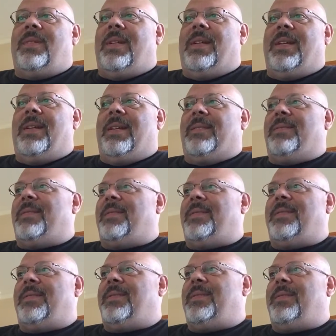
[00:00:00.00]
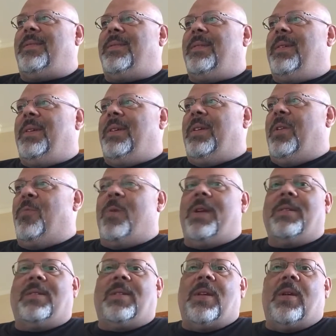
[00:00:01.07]
It's you
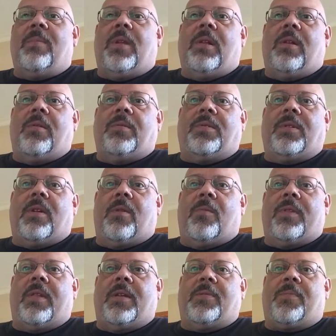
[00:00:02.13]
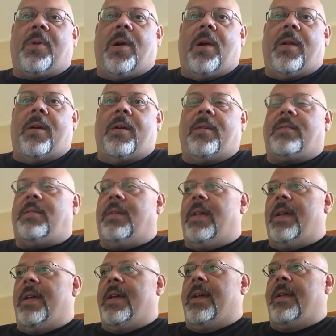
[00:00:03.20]
win some, you lose some with these products,
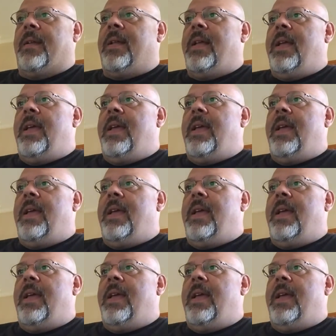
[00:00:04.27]
and